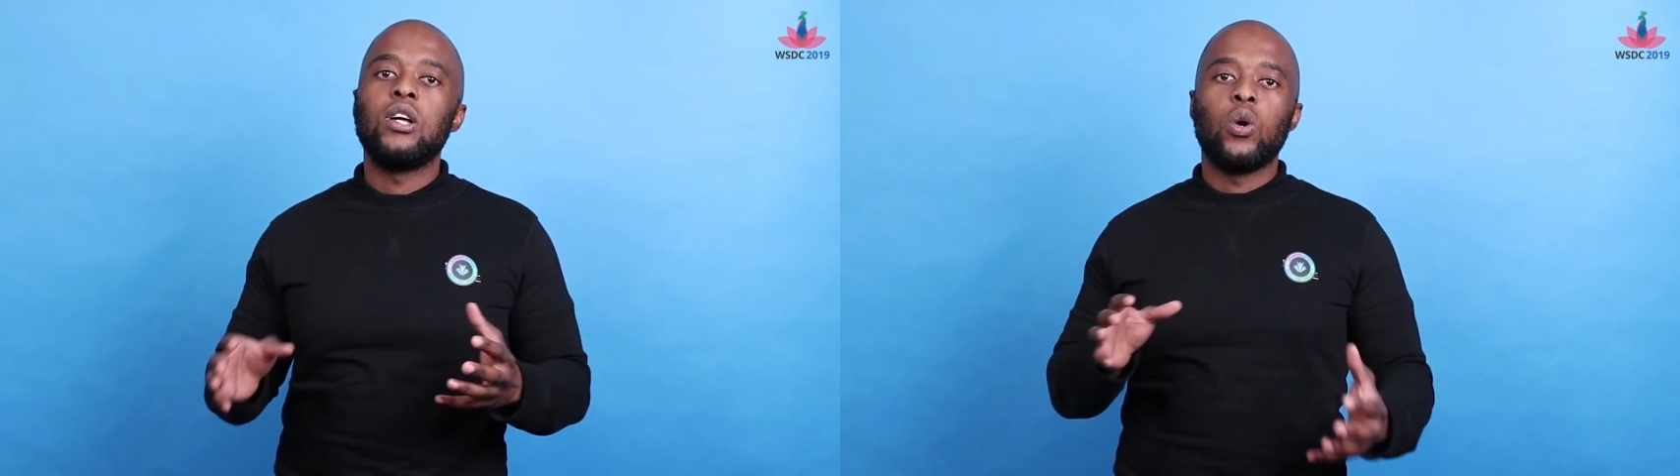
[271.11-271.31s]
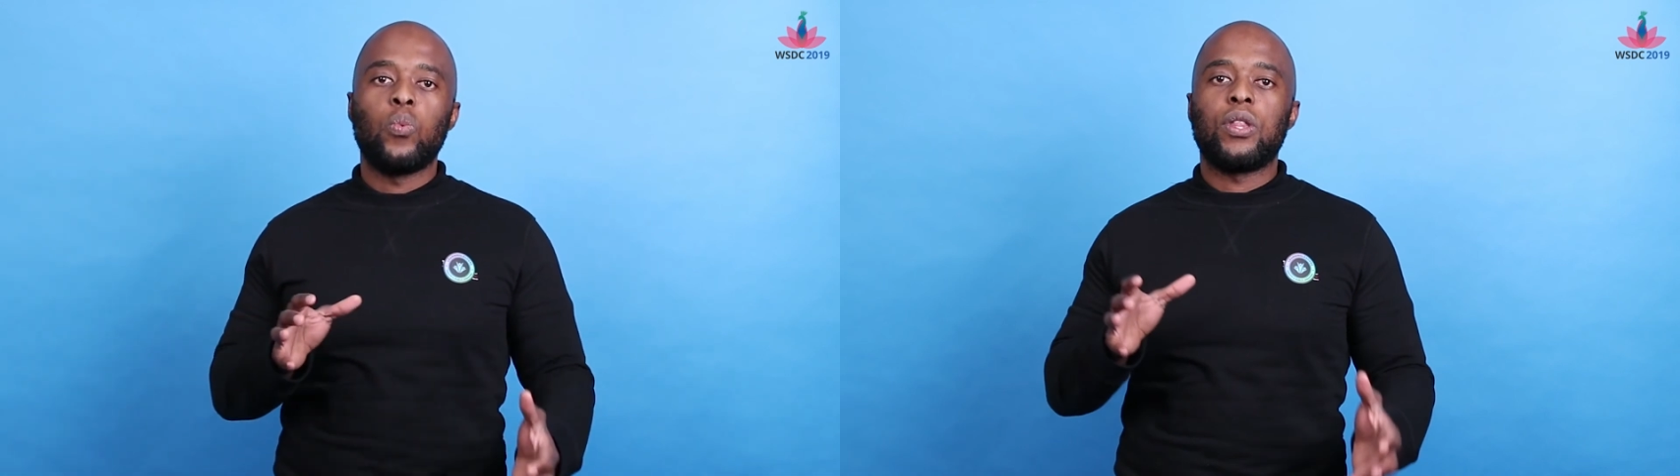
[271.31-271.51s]

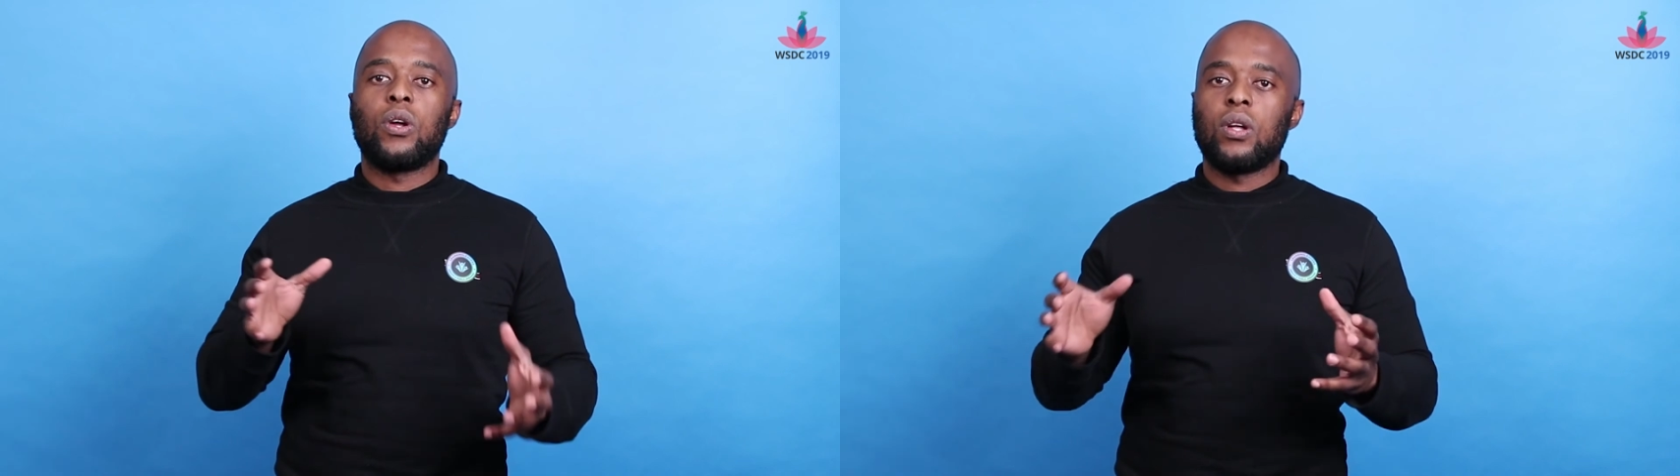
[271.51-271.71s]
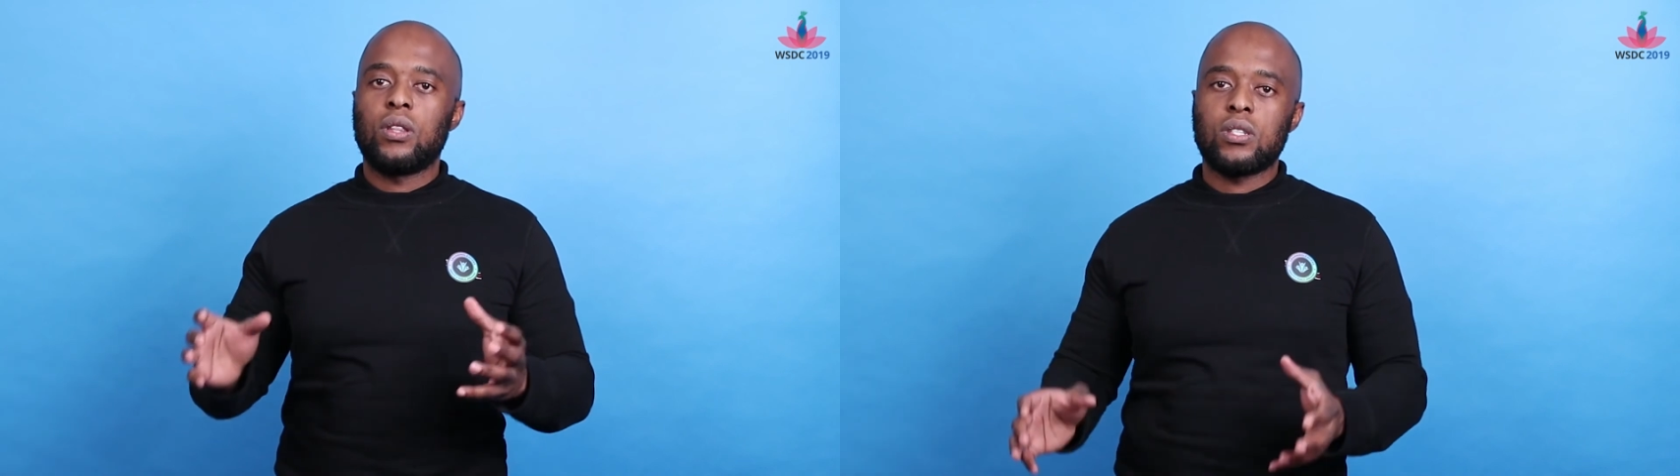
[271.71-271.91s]
whether or
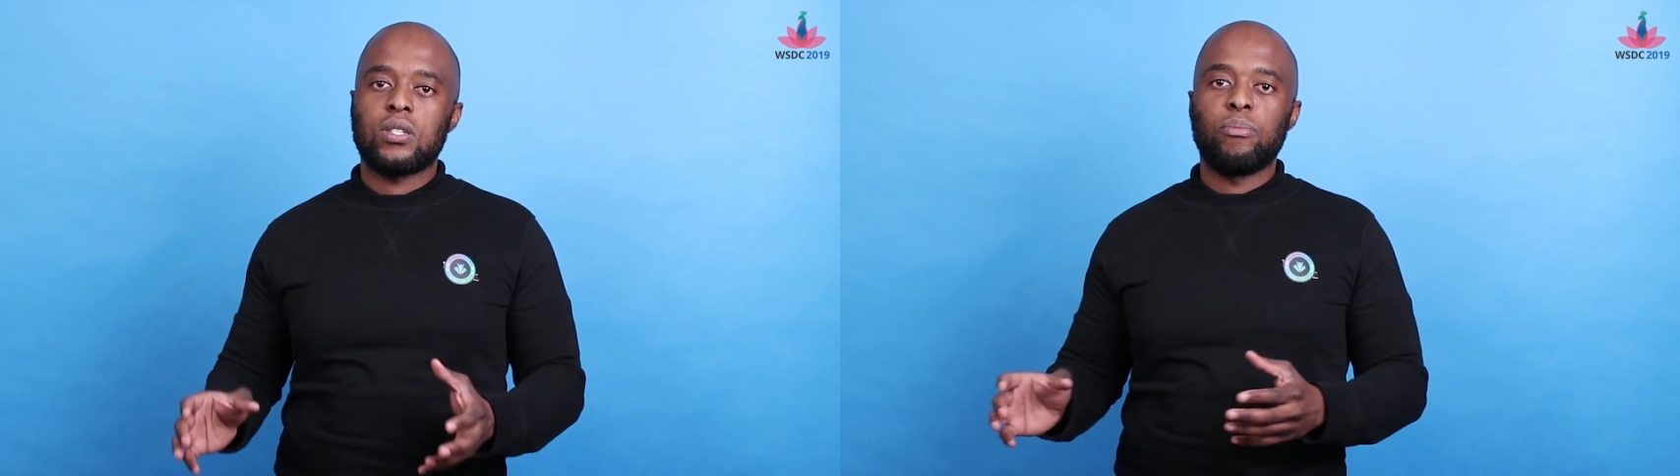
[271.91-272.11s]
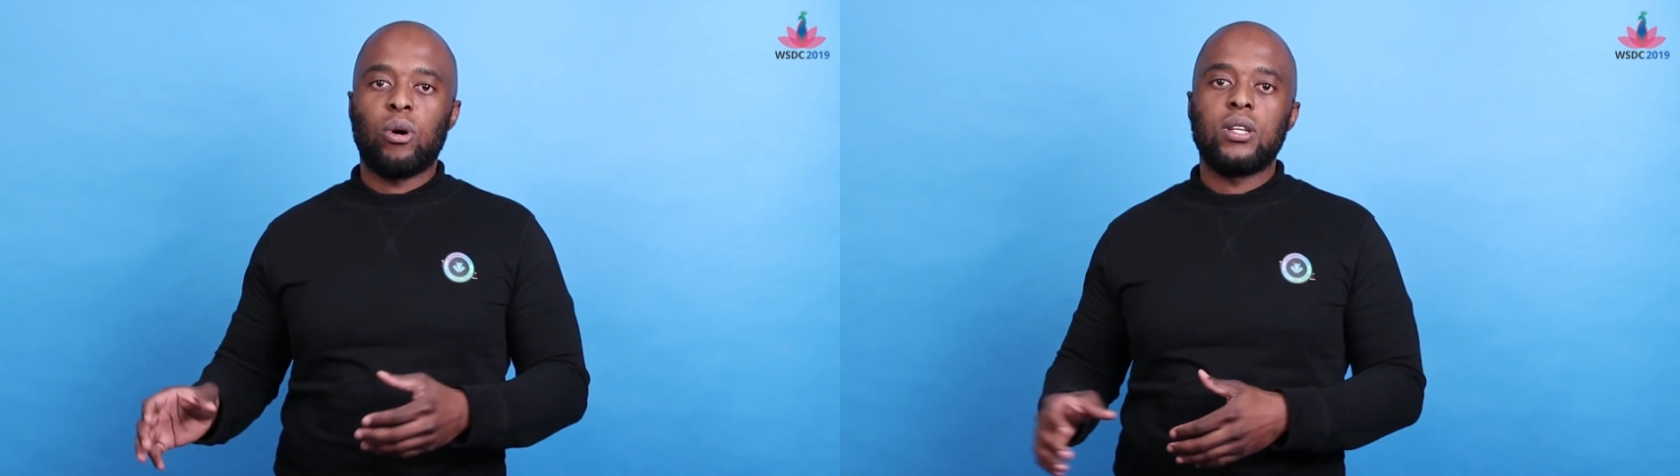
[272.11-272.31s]
not this
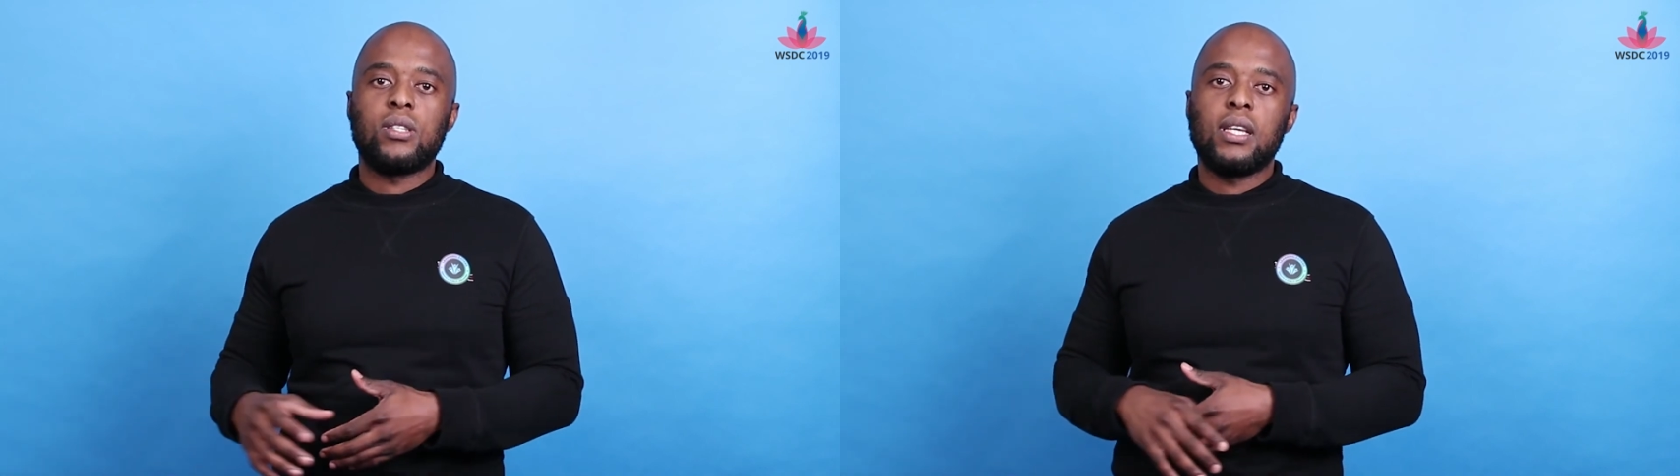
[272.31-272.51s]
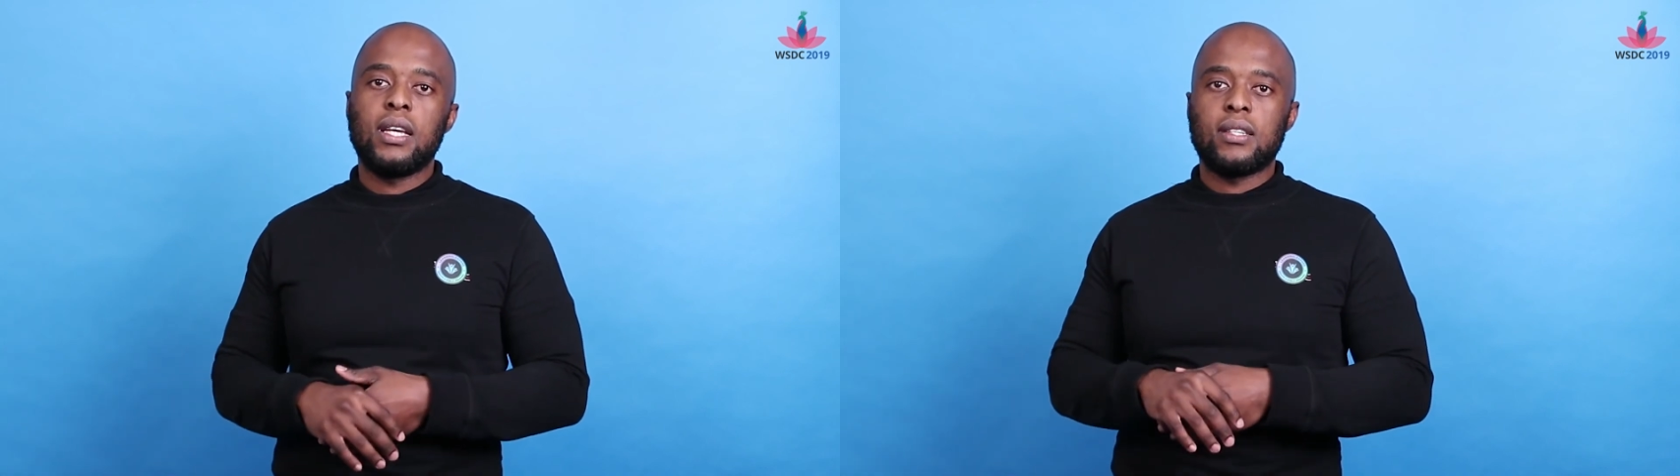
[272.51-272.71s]

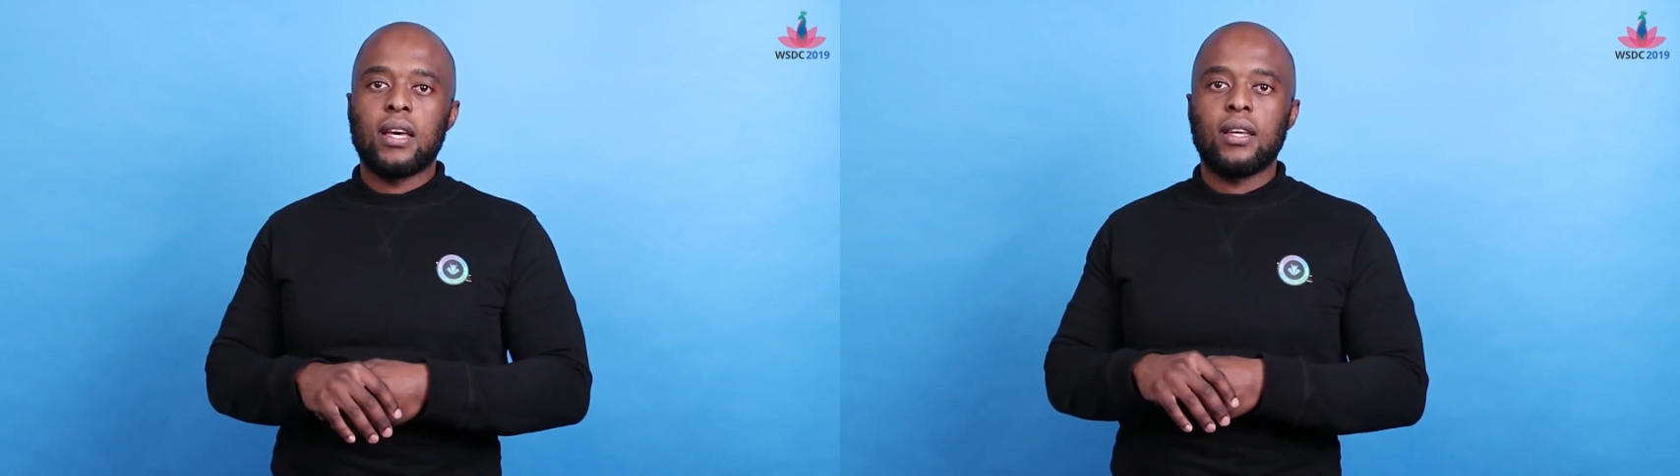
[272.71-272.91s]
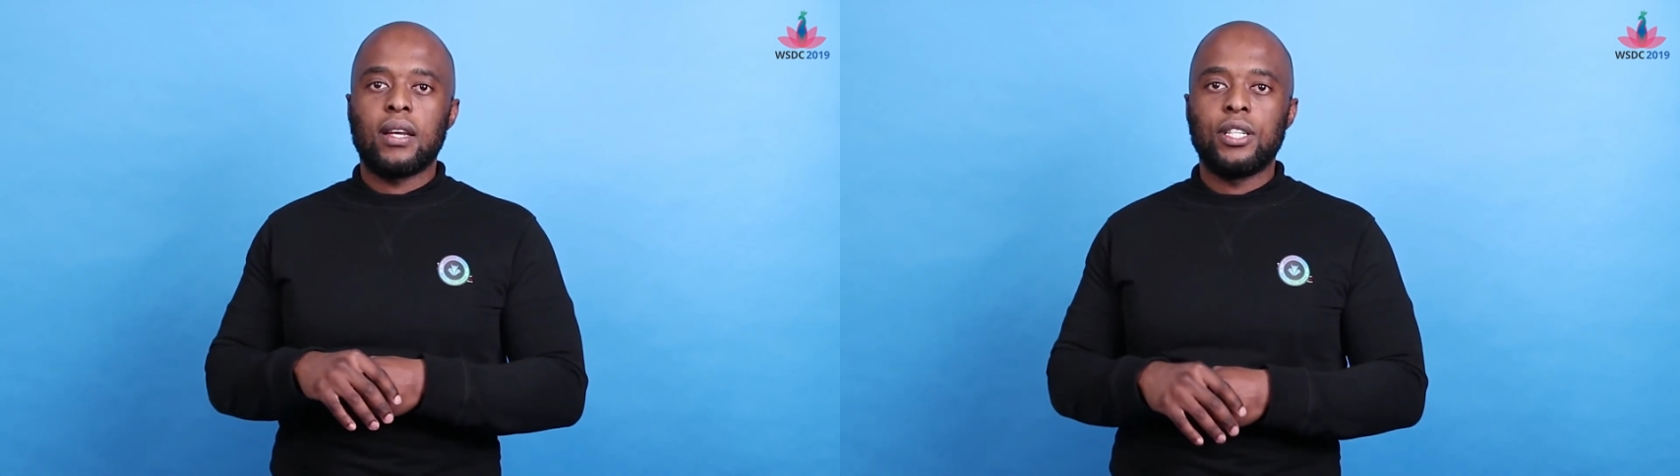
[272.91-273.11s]
policy is
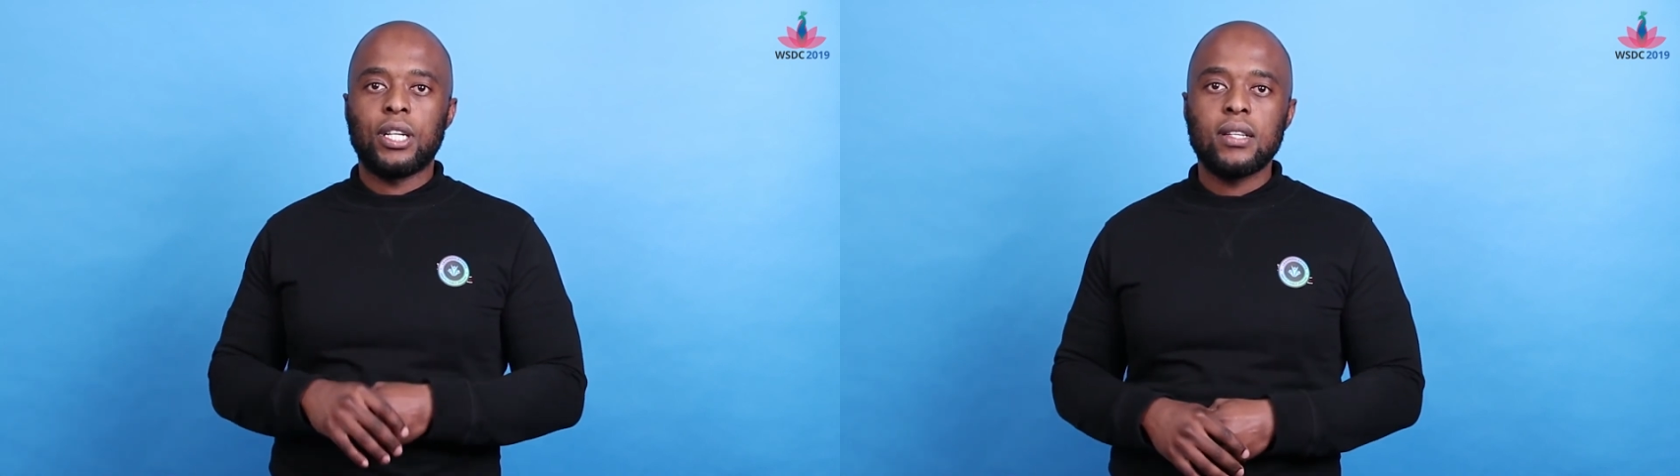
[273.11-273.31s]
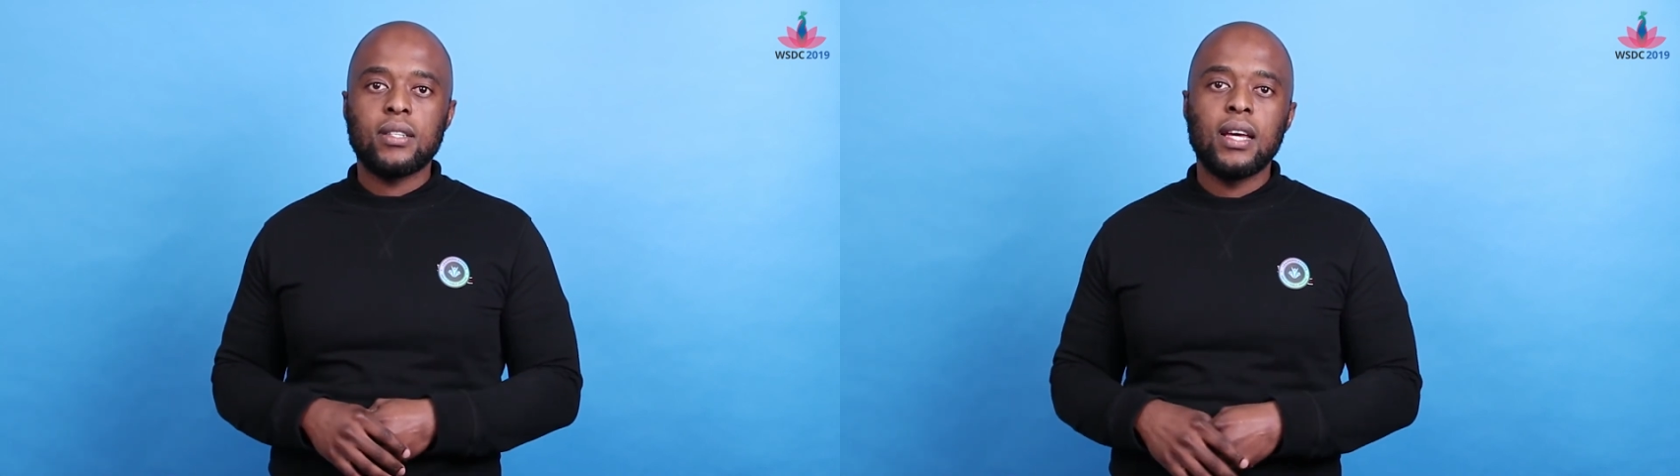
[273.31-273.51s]
ethically
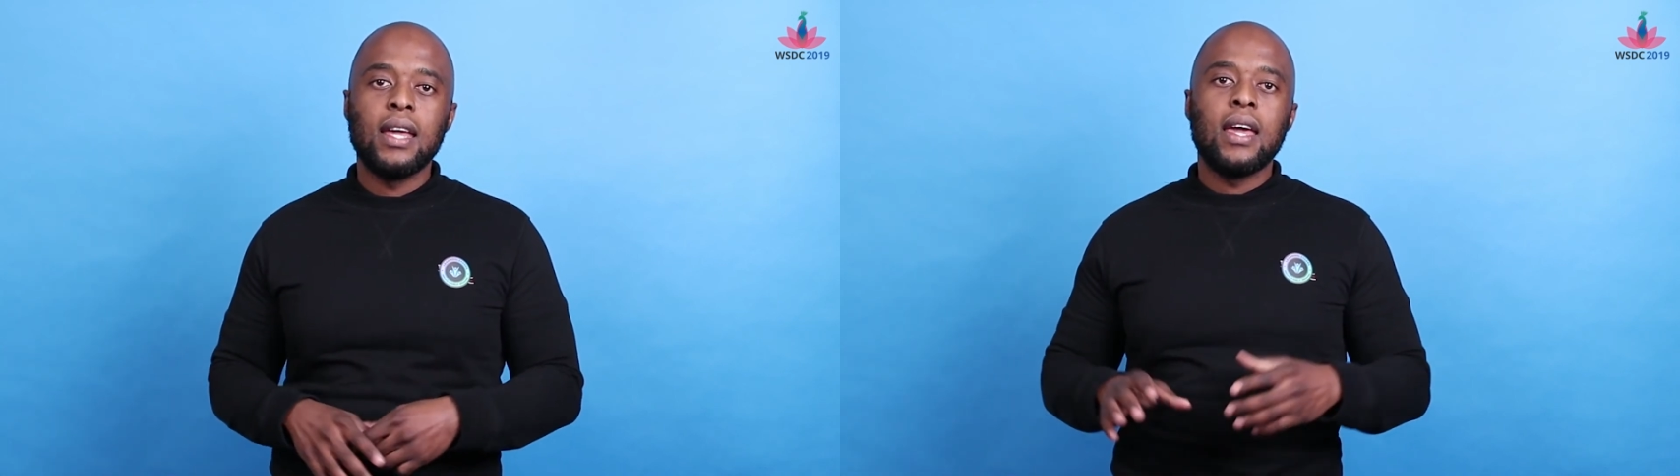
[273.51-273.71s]
just.